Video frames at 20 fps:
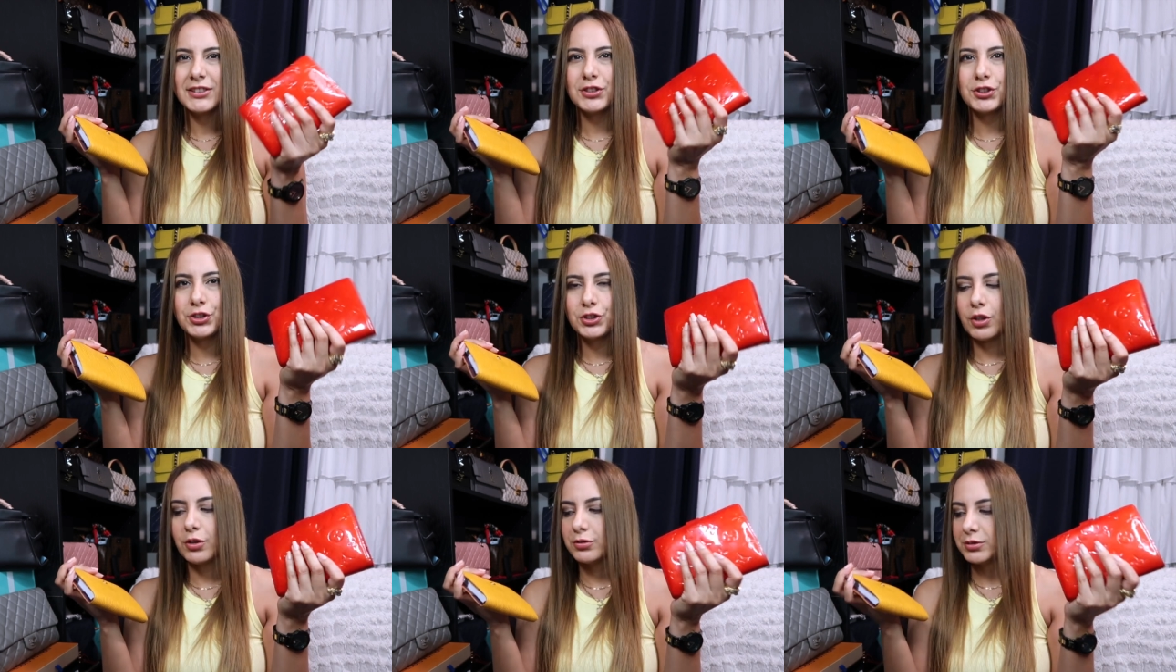
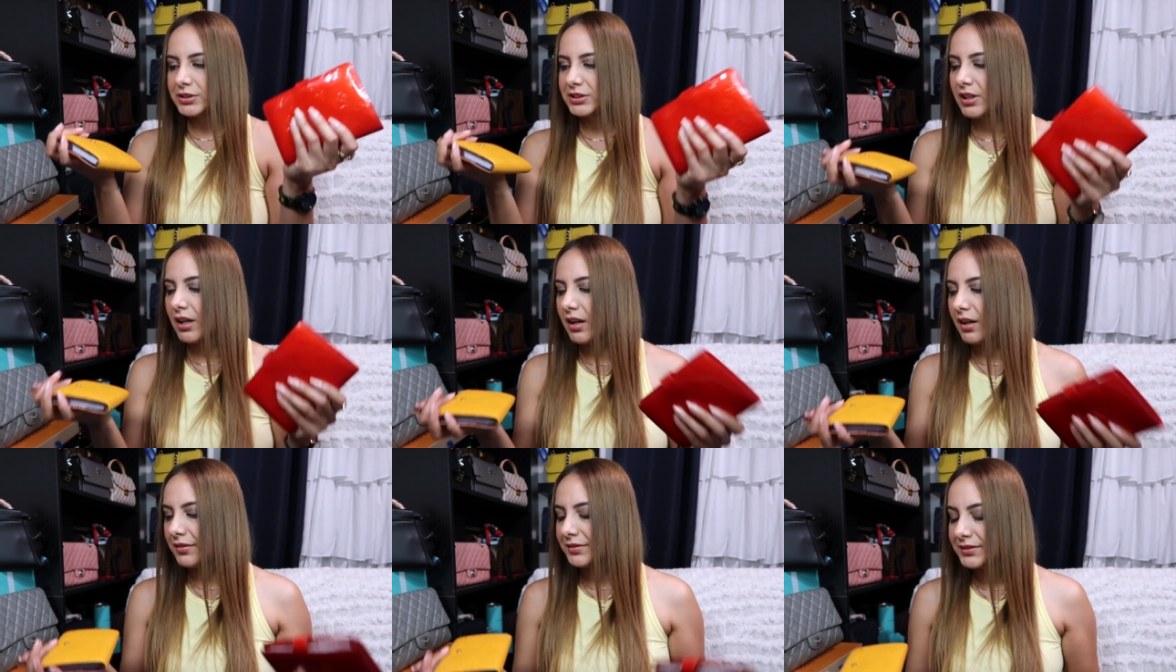So
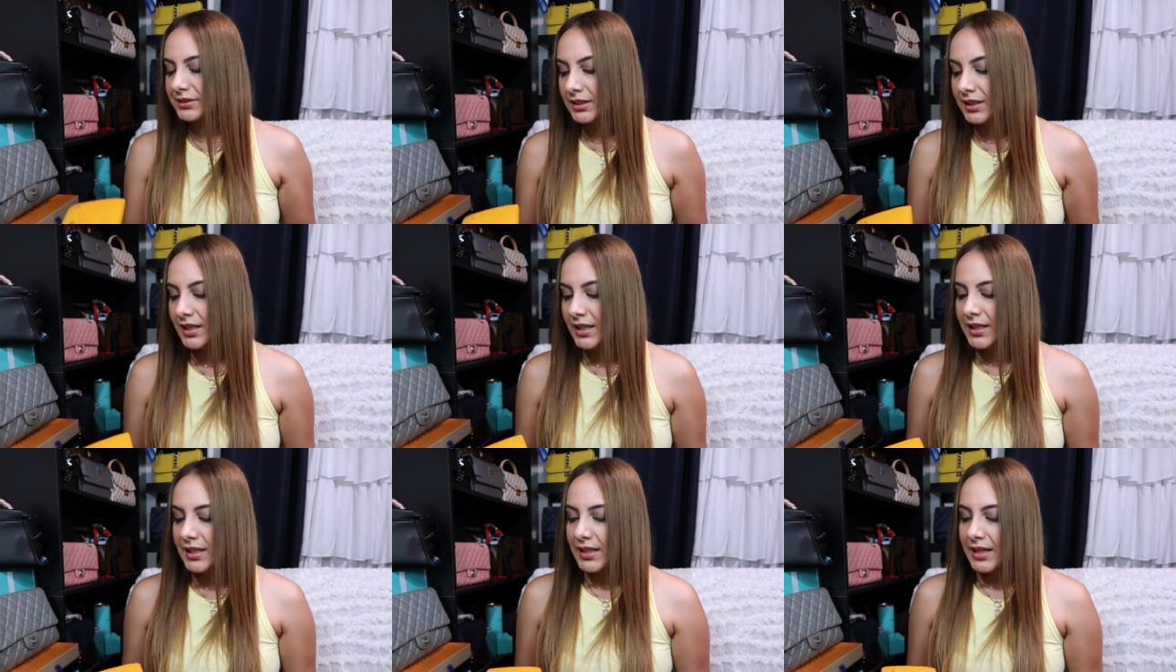soft.
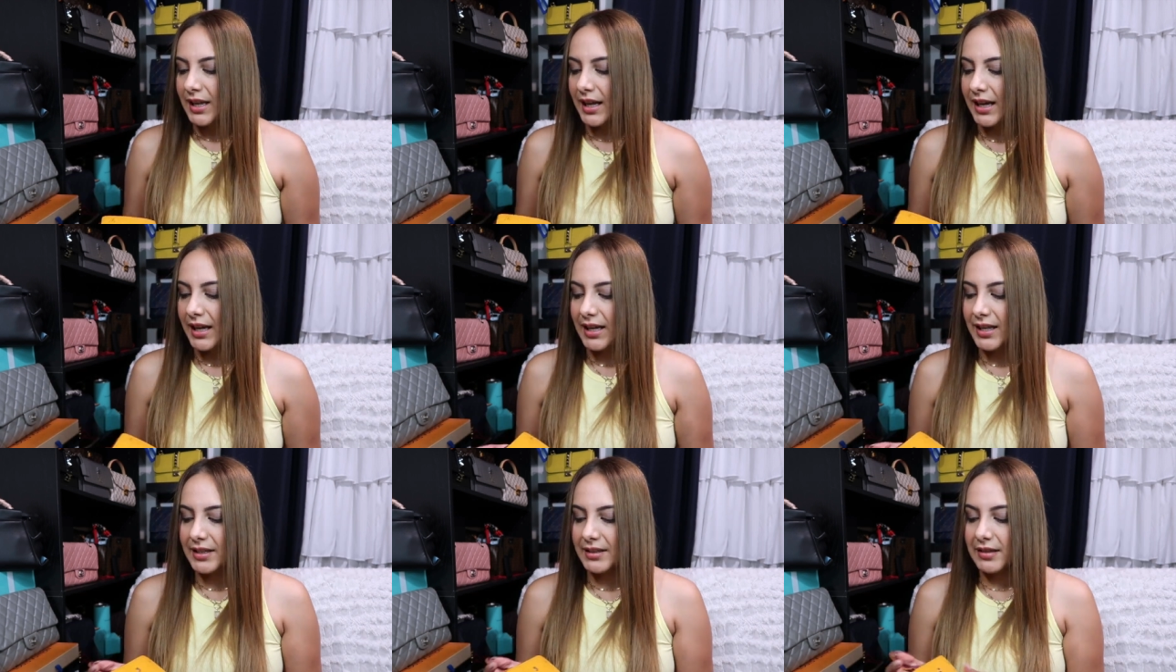
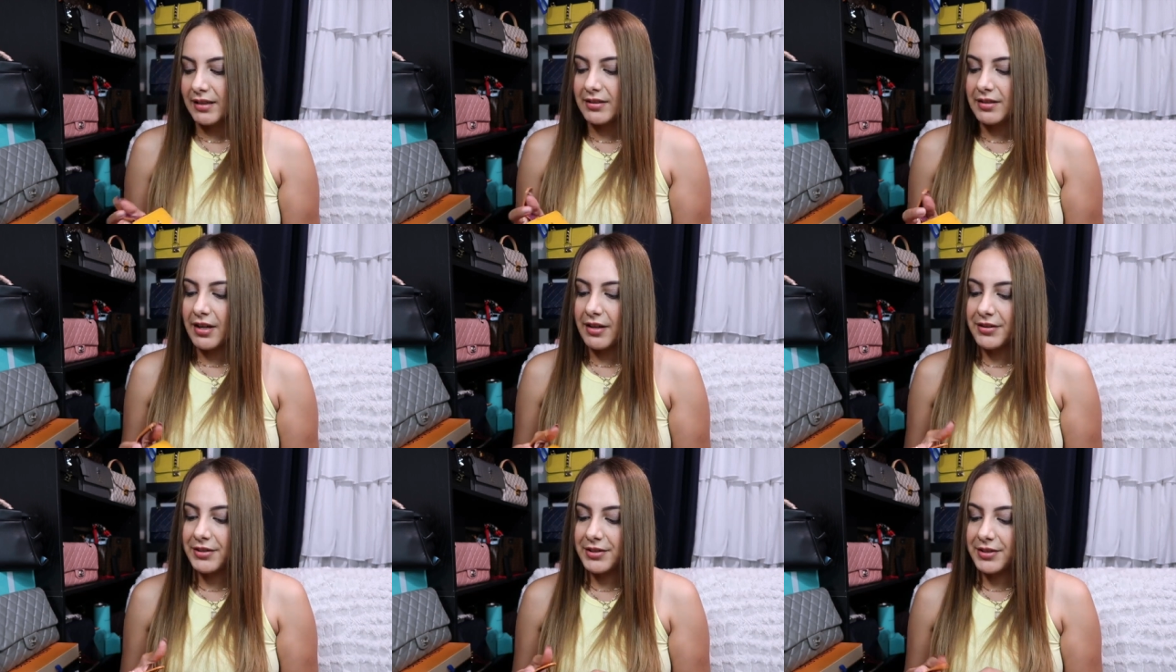And
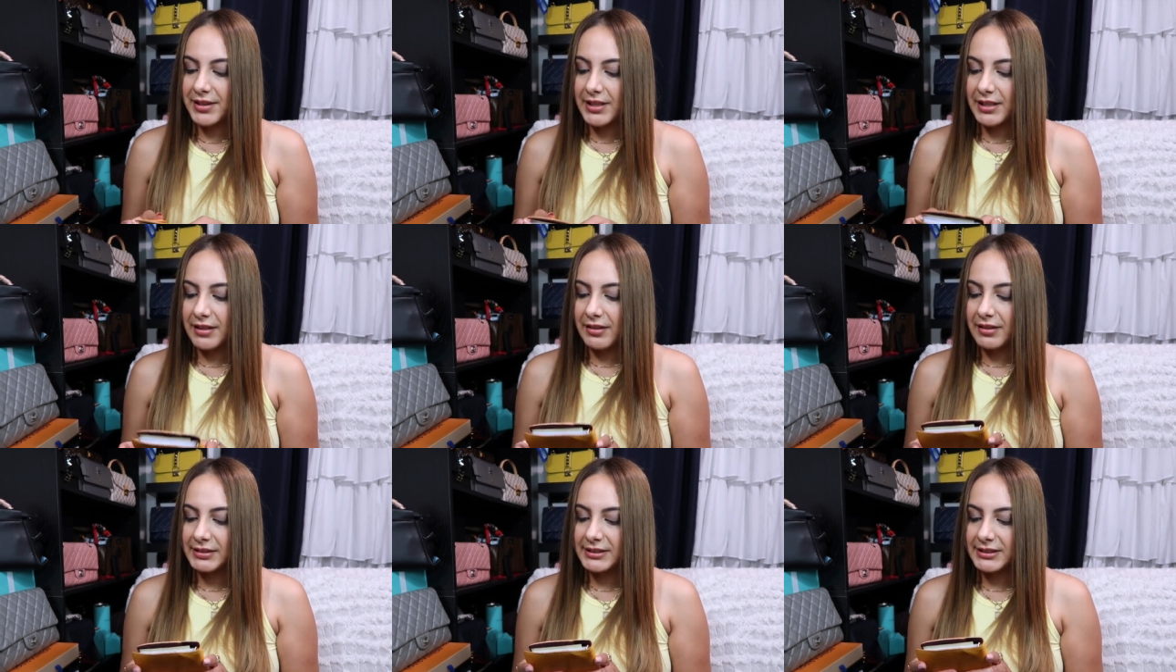another
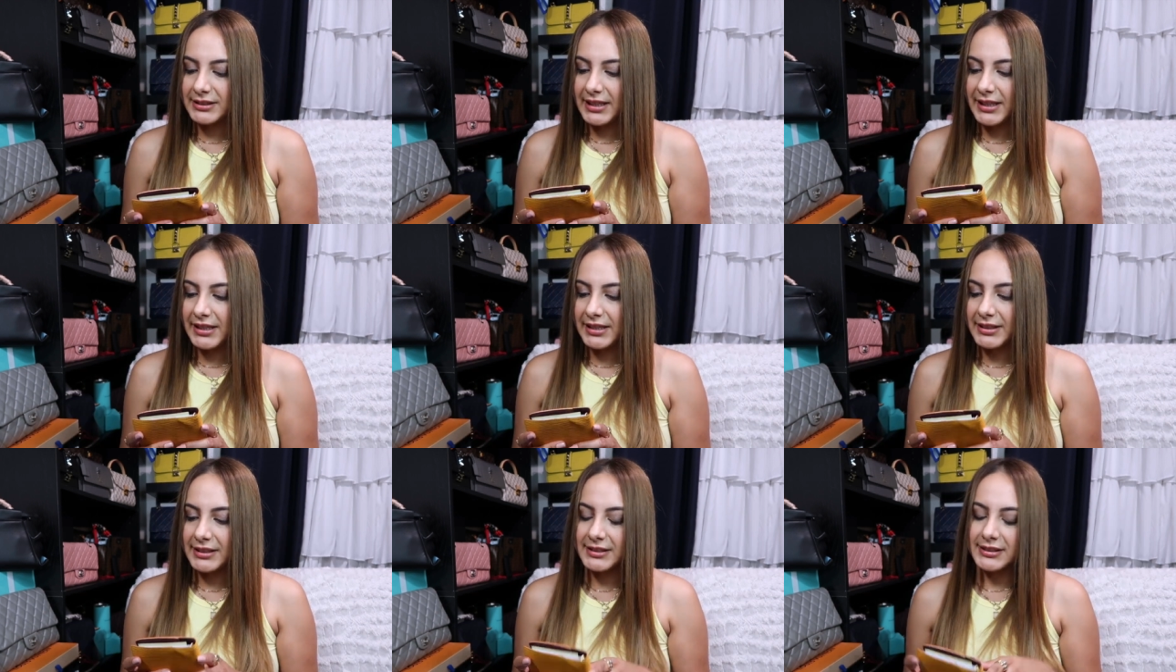thing I'll
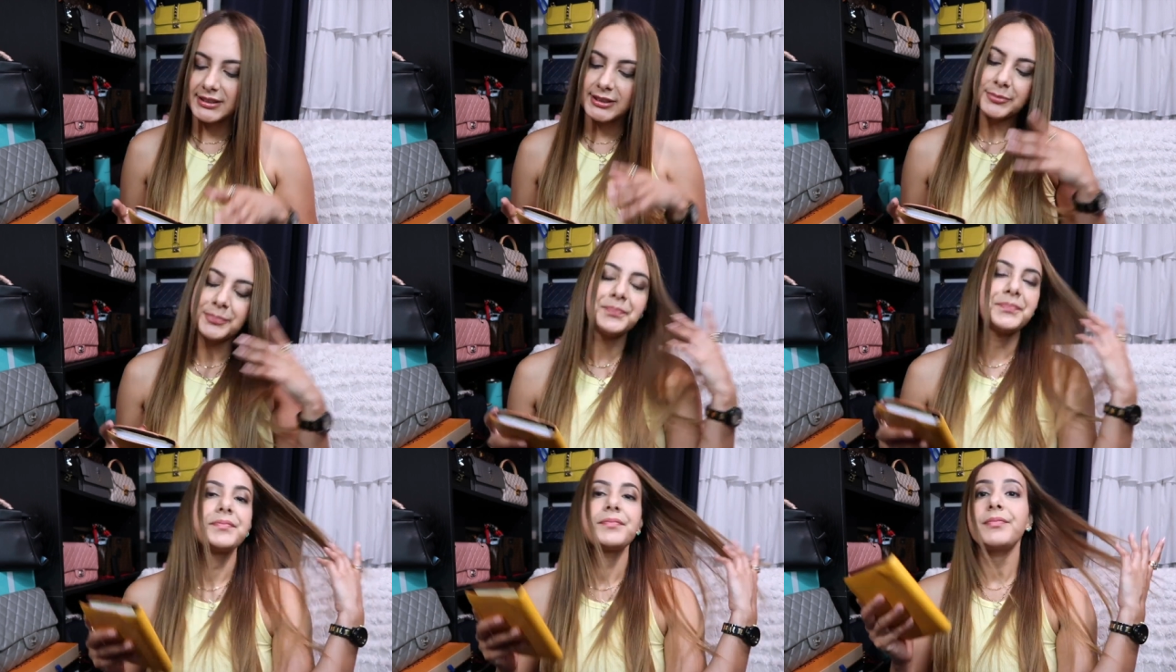say is
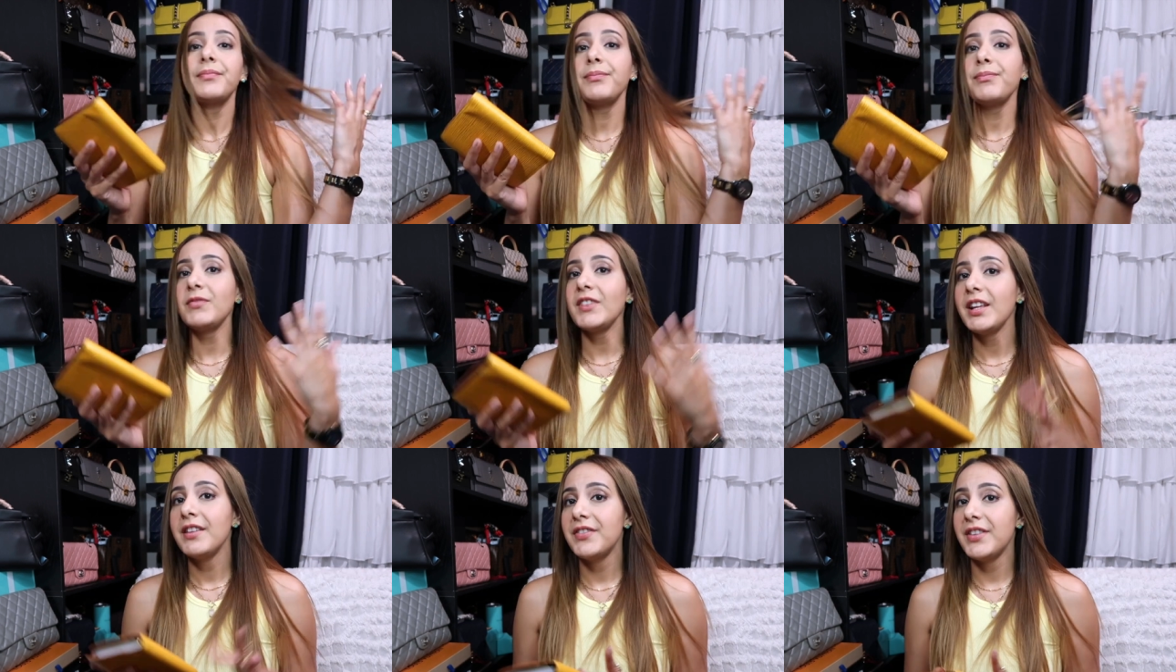
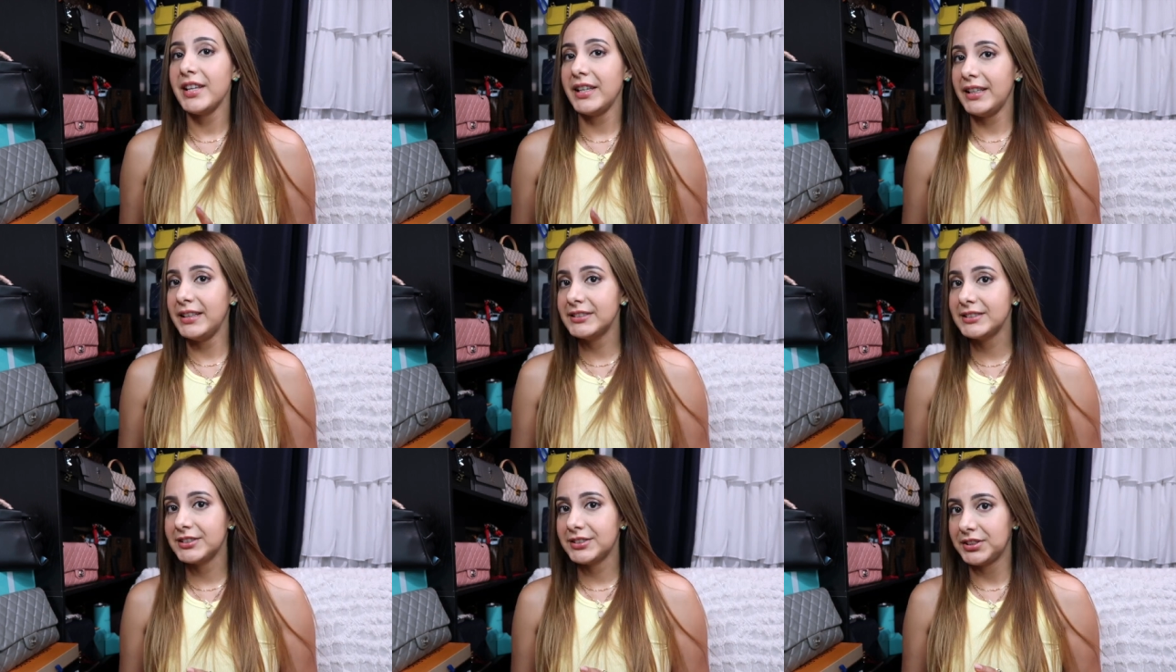
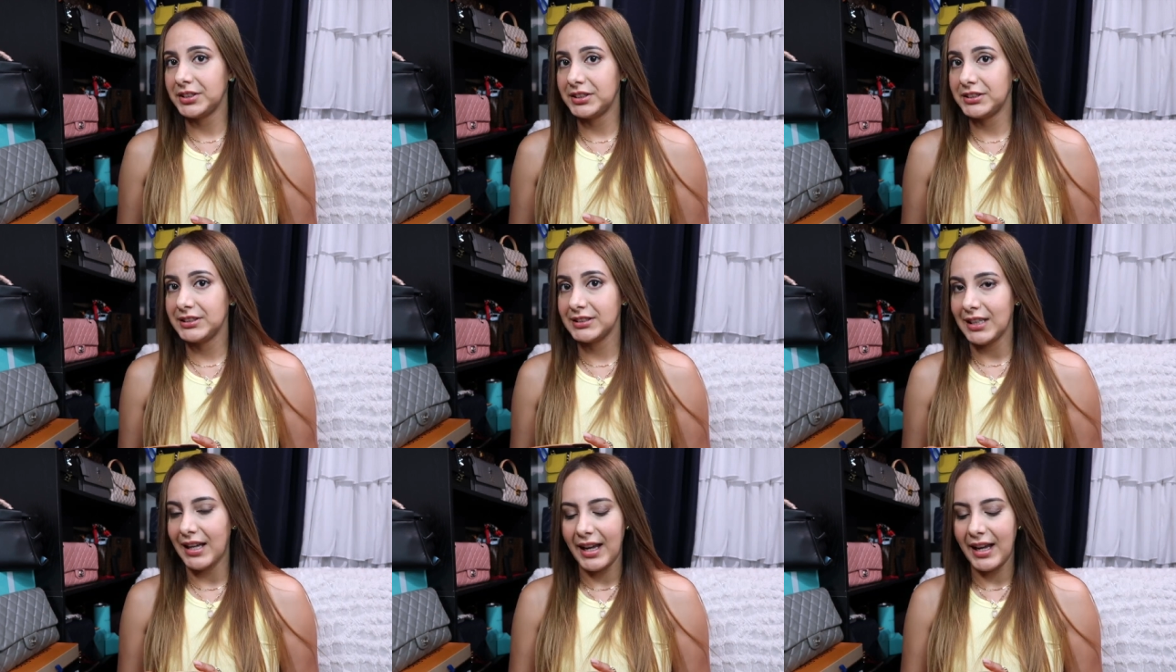the inserts.